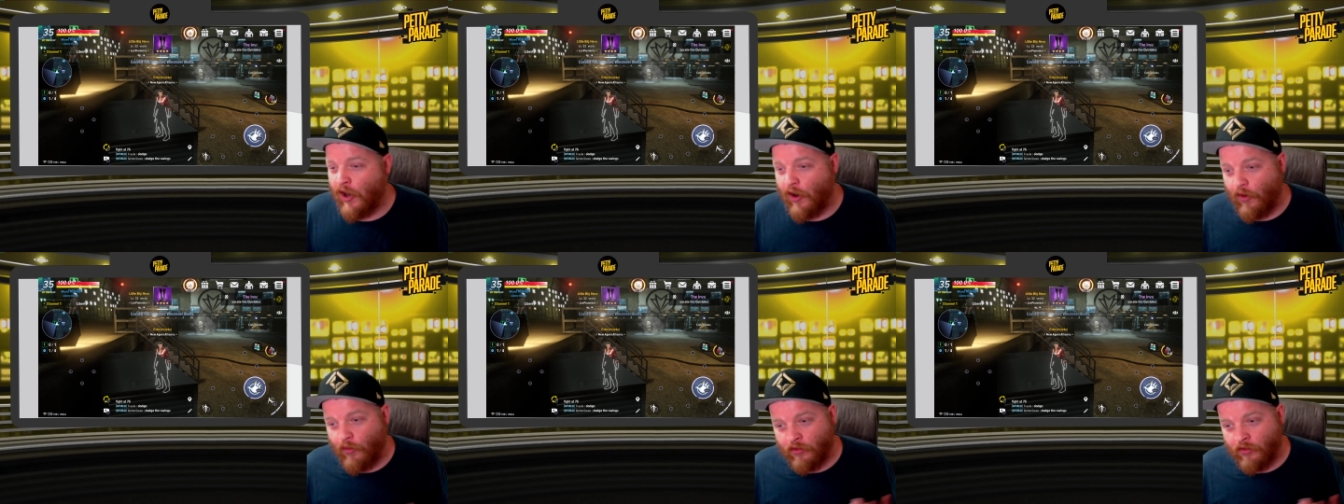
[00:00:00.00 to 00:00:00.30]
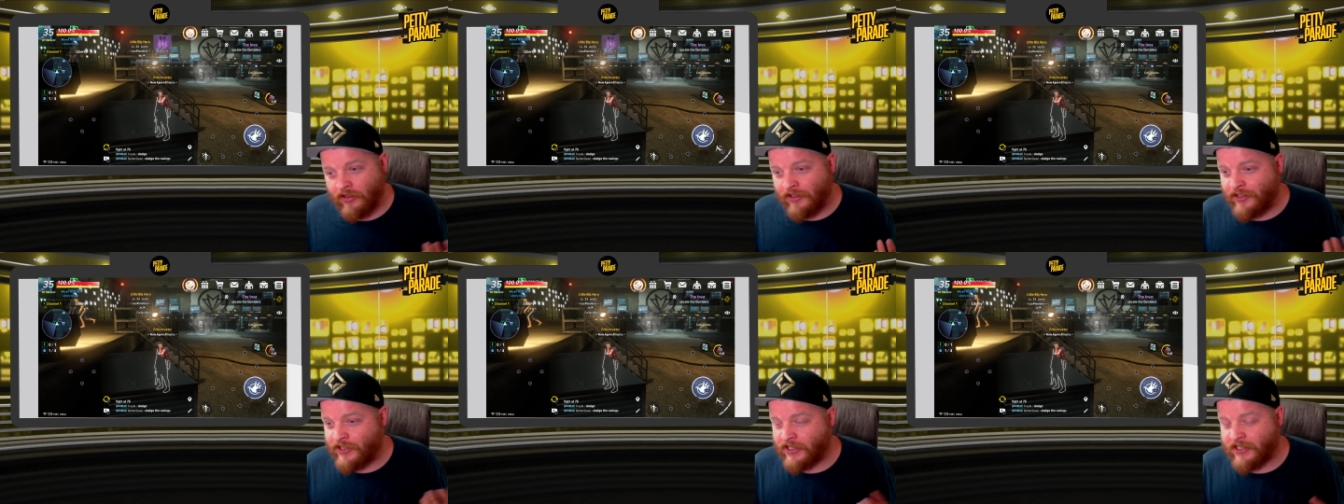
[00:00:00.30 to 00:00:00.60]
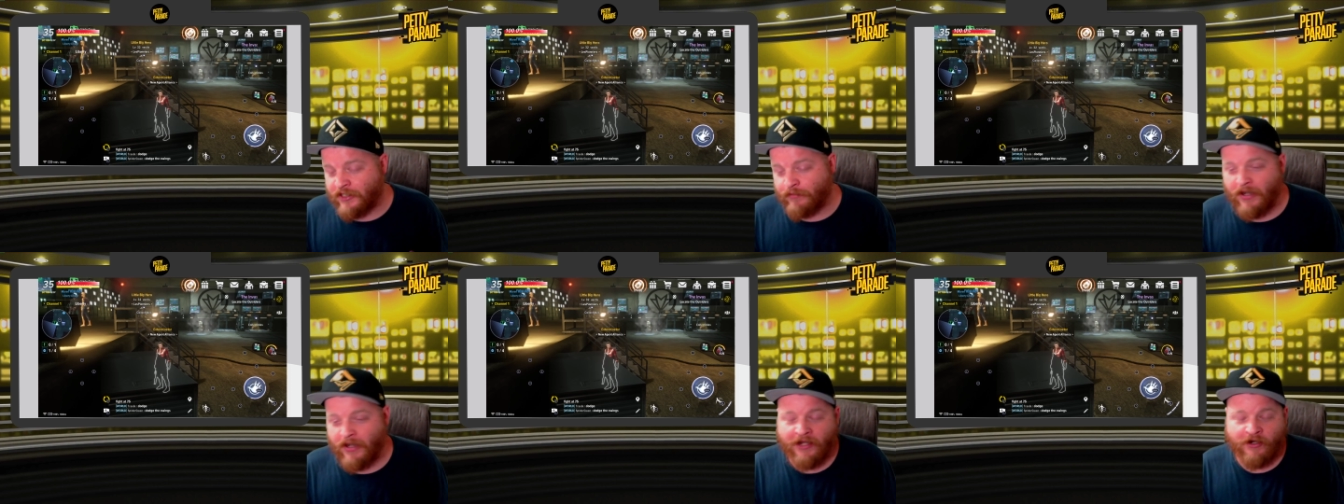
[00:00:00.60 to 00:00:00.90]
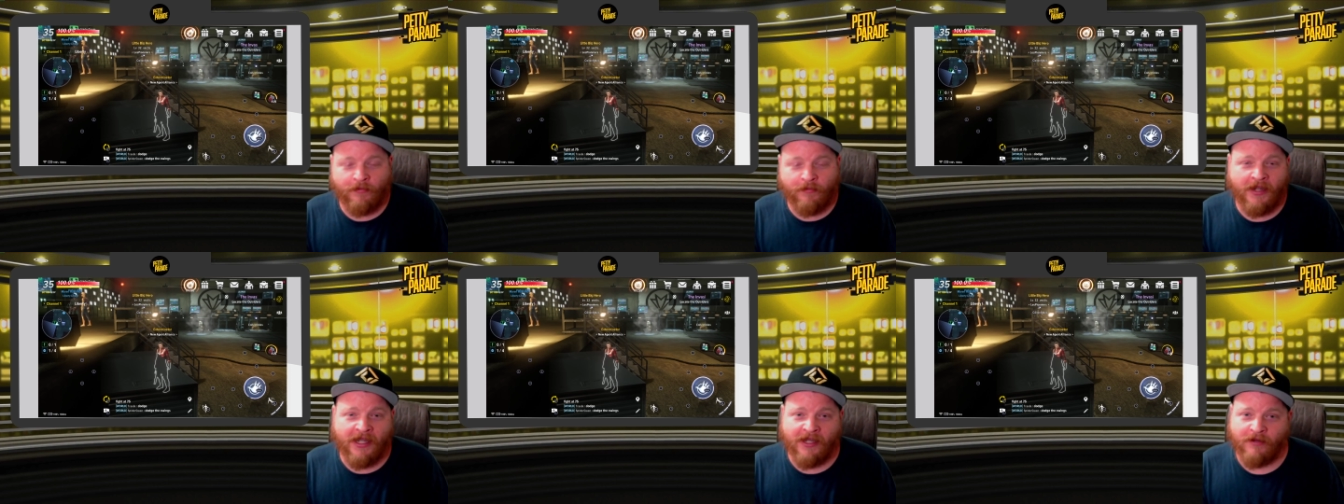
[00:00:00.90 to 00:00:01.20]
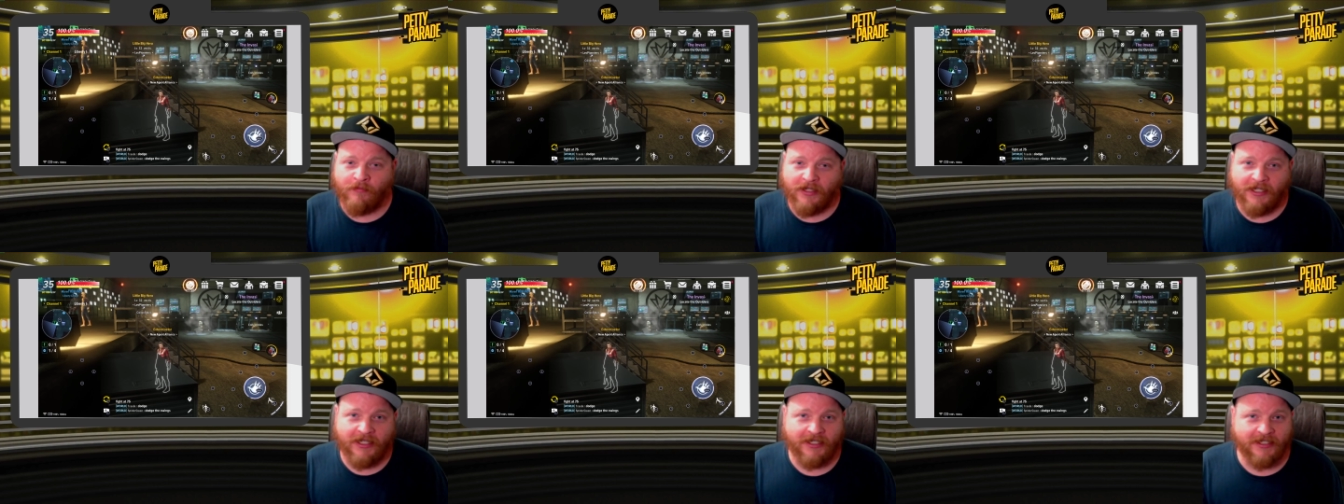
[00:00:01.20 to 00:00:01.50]
or just
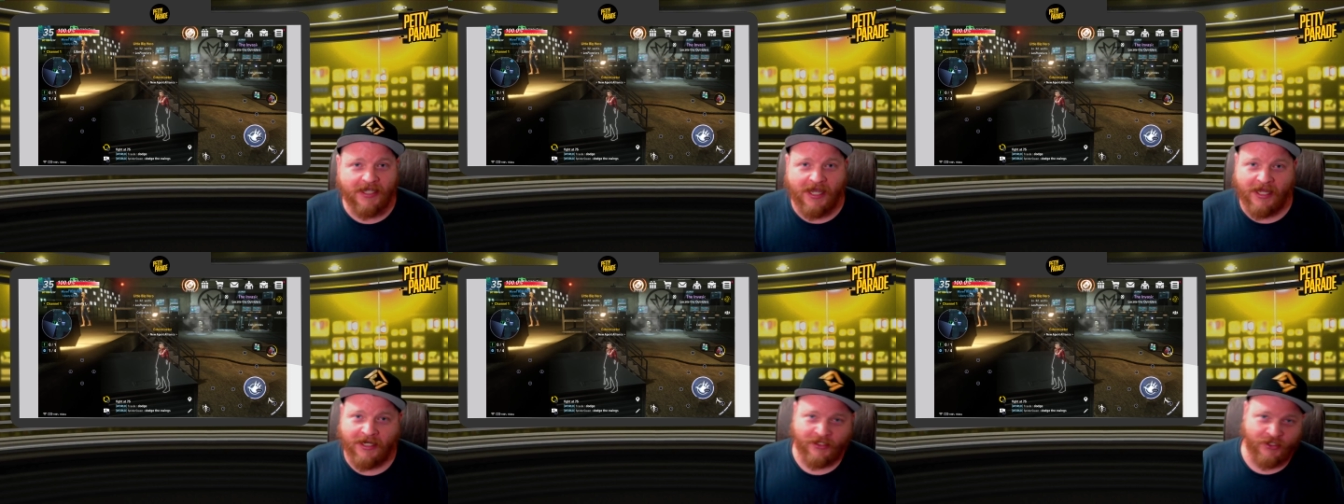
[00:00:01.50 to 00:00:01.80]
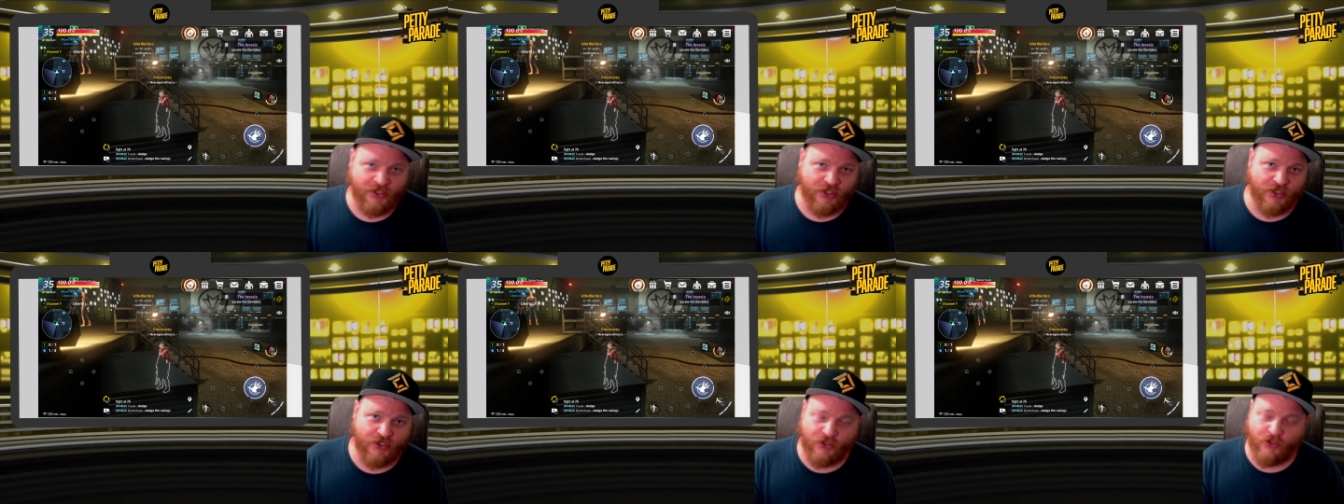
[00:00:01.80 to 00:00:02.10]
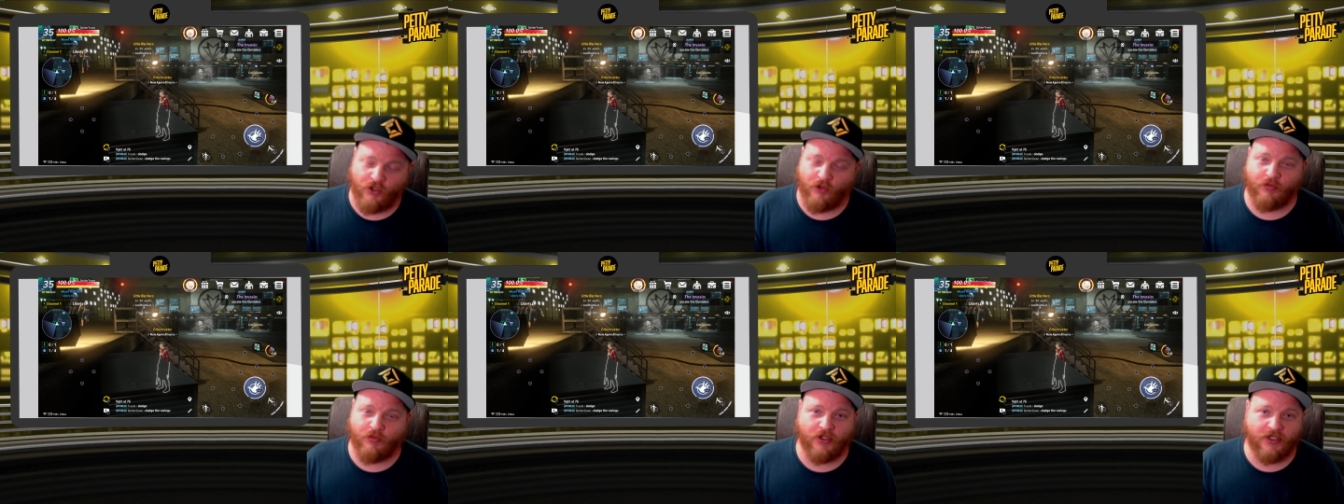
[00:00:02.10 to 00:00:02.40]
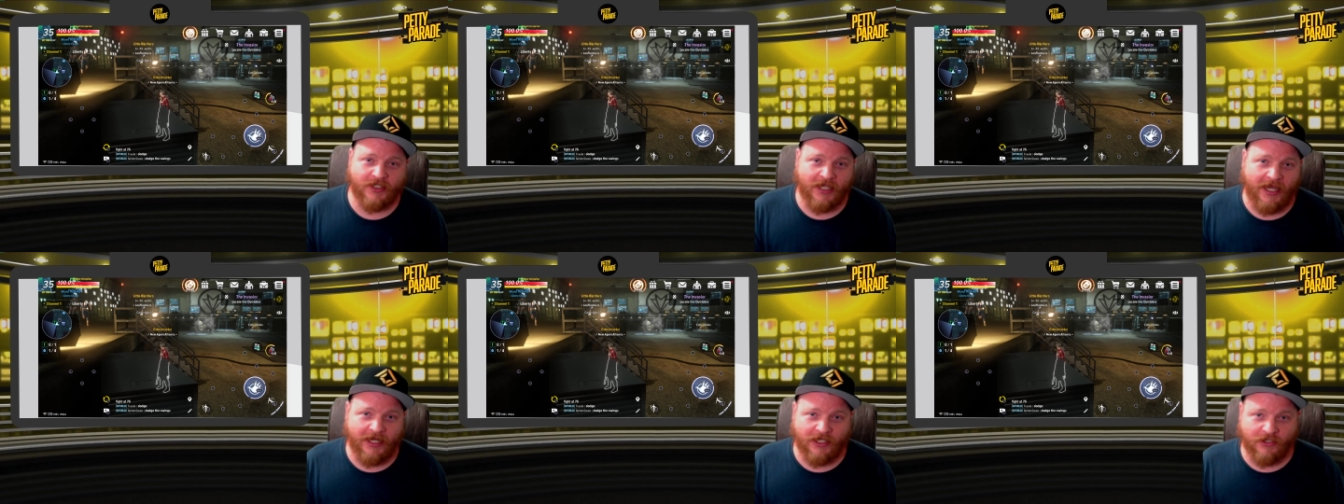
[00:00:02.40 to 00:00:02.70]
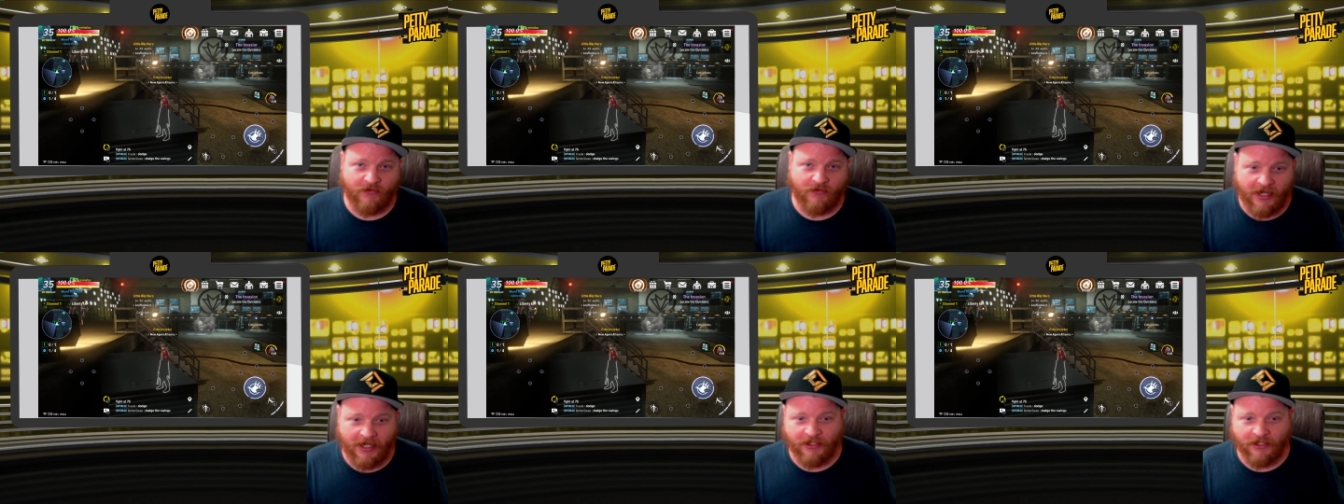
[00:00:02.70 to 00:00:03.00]
Spider-Man, because that is just super
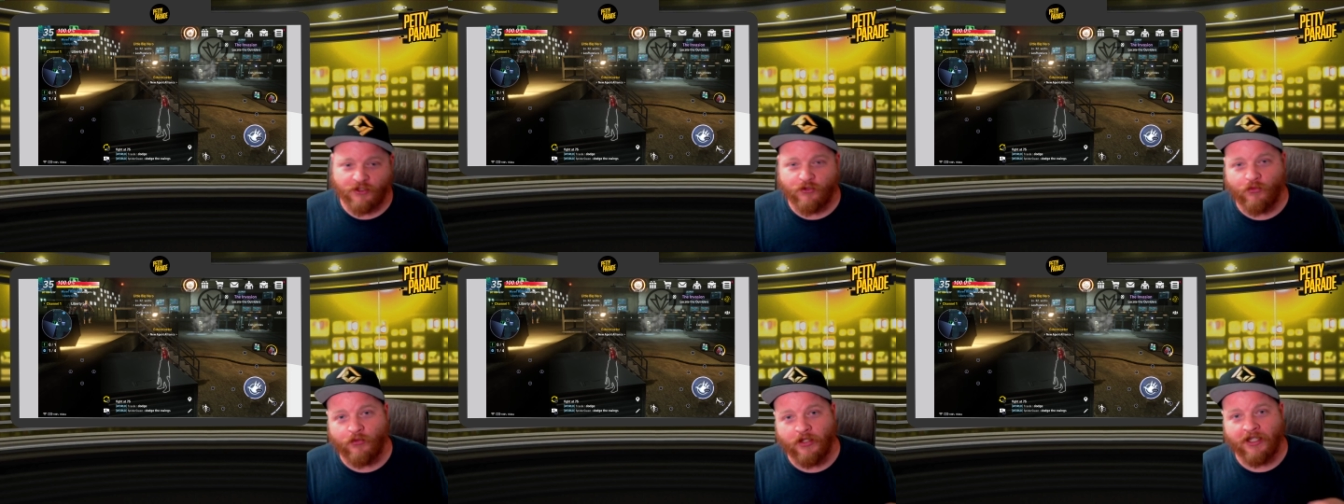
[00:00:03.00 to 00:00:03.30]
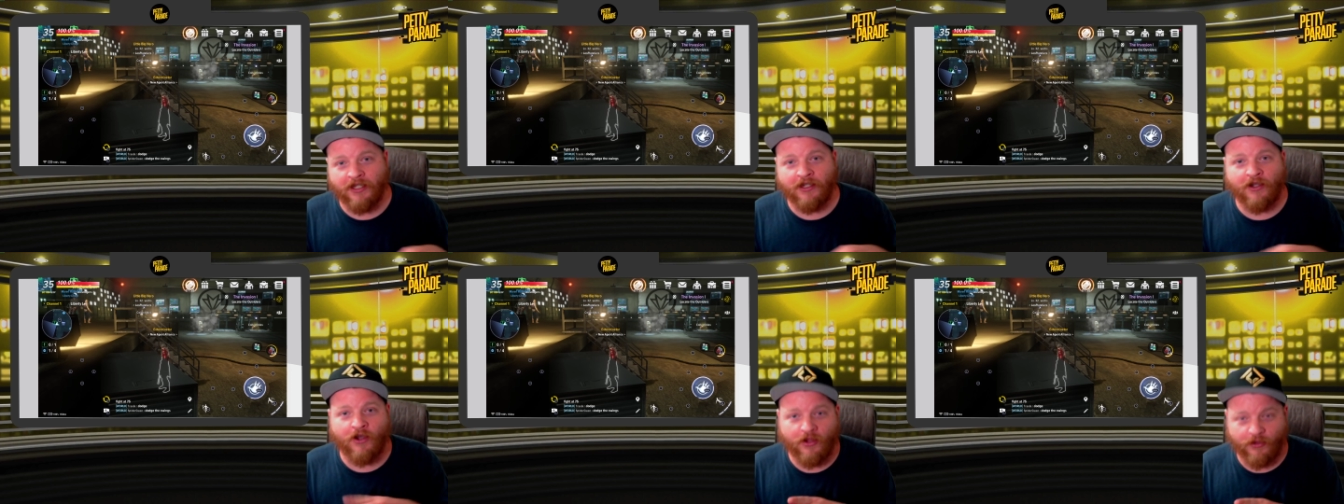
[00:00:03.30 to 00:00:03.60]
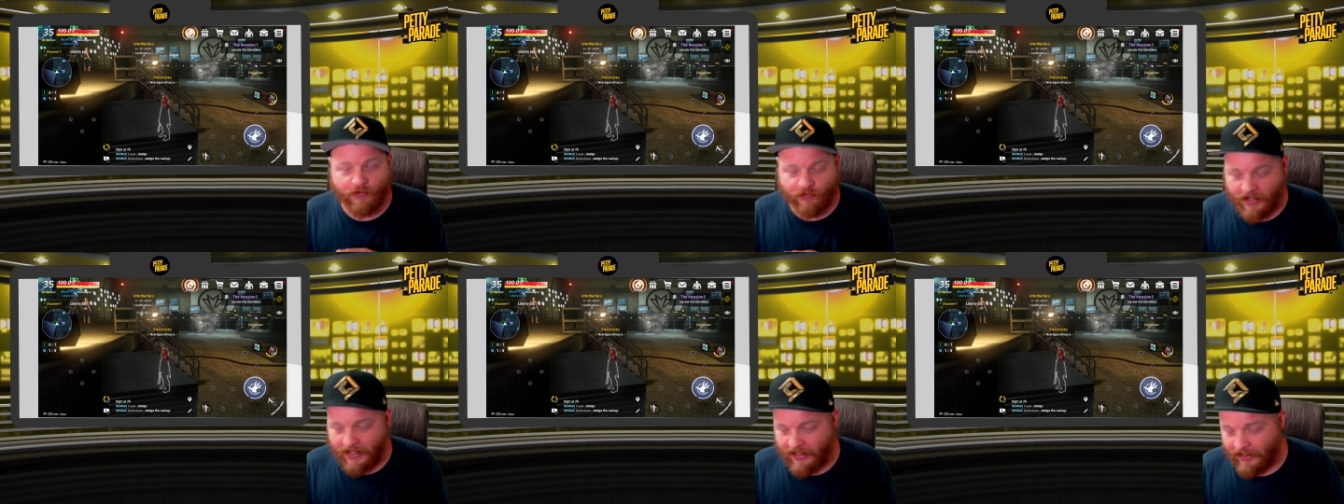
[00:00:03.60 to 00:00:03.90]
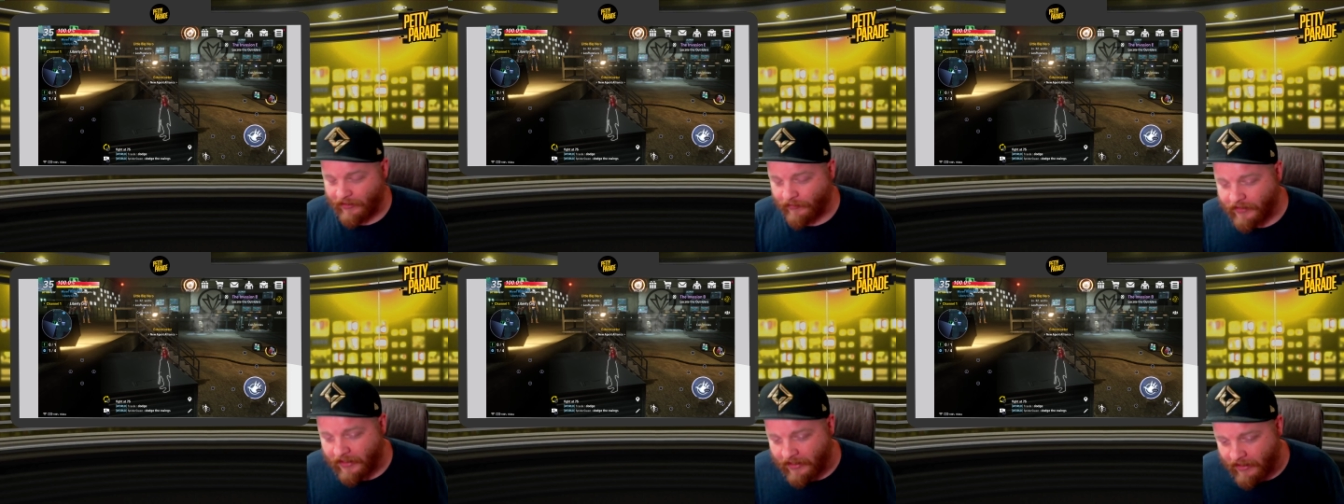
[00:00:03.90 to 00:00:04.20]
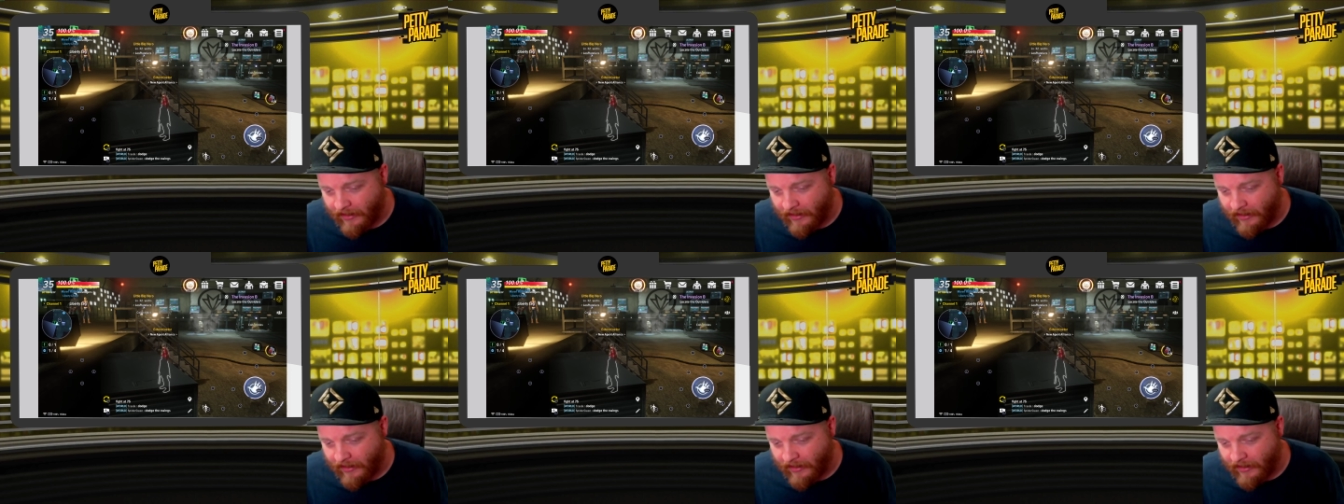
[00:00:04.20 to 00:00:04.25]
satisfying swinging all around.